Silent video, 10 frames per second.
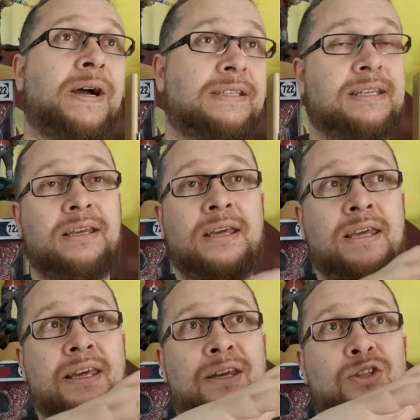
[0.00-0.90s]
But
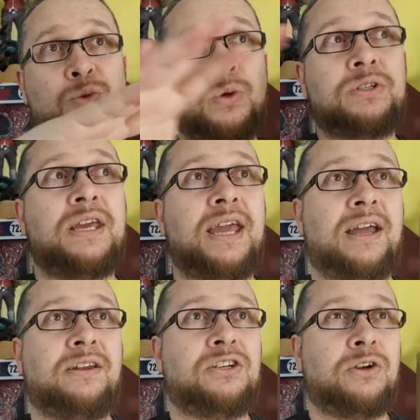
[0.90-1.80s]
towards
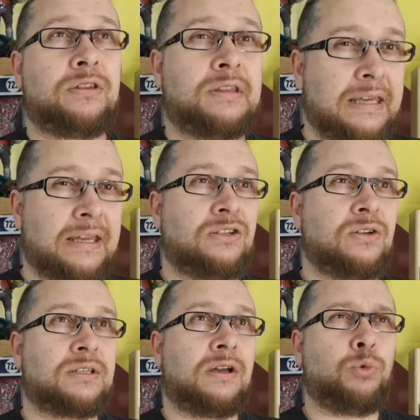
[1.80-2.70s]
the end, you're
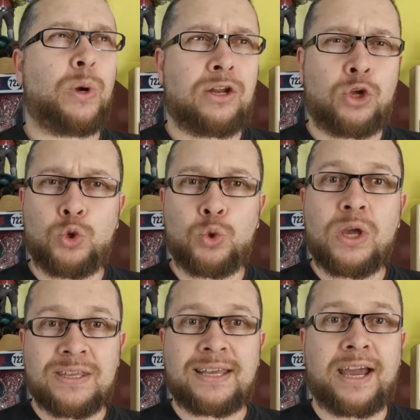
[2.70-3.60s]
thinking to yourself, wait,
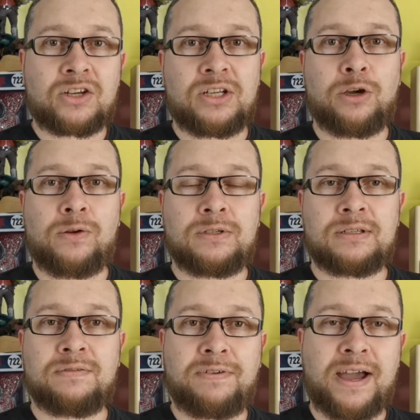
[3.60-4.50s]
who is actually
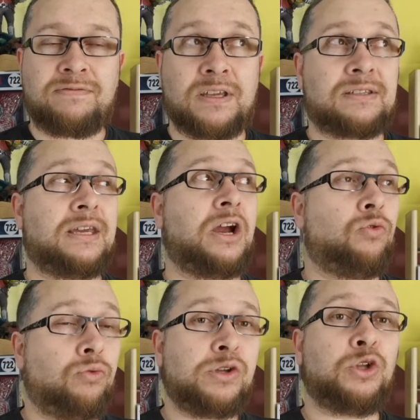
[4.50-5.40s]
going to survive this?
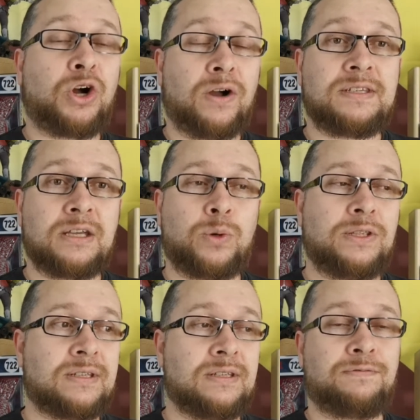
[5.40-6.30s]
There are real
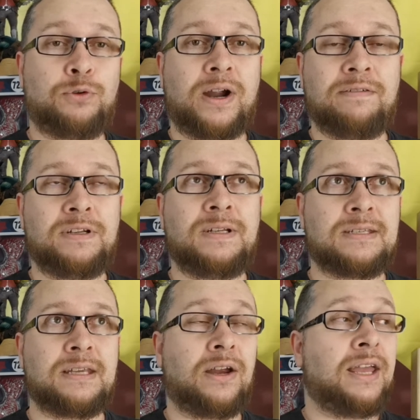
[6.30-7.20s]
consequences for our
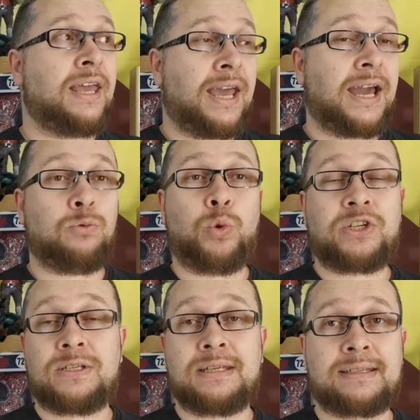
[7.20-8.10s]
villains here,
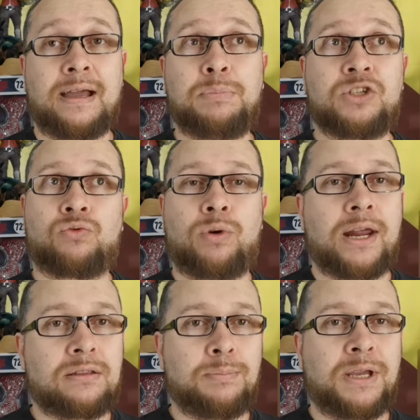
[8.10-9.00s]
and which is
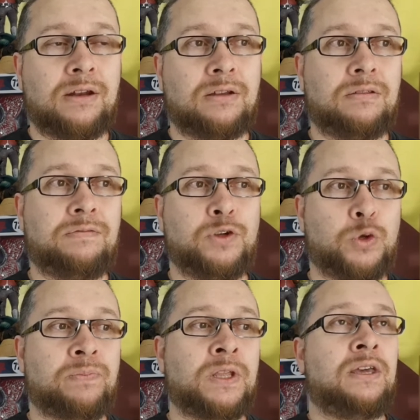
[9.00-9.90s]
established right at the beginning of
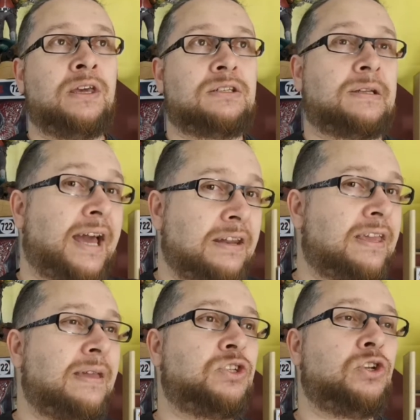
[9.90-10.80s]
the film. So
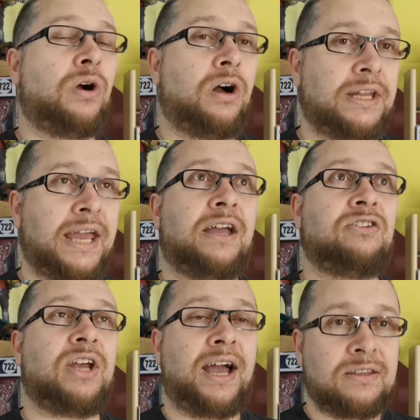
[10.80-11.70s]
it kind of keeps you
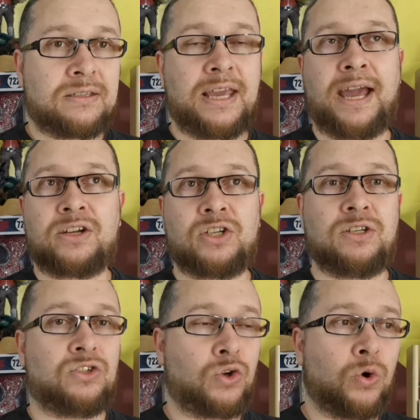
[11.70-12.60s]
on edge as the
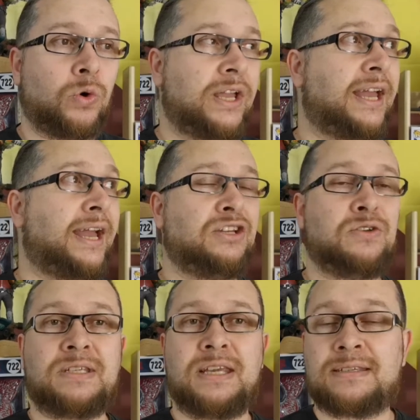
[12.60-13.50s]
action is gory
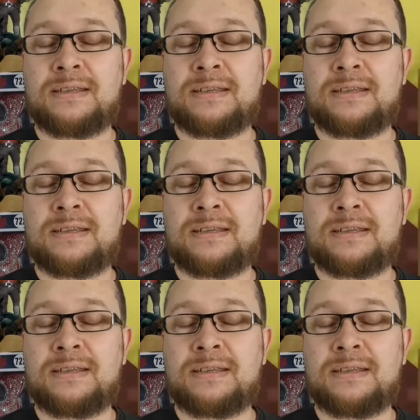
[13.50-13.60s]
and you're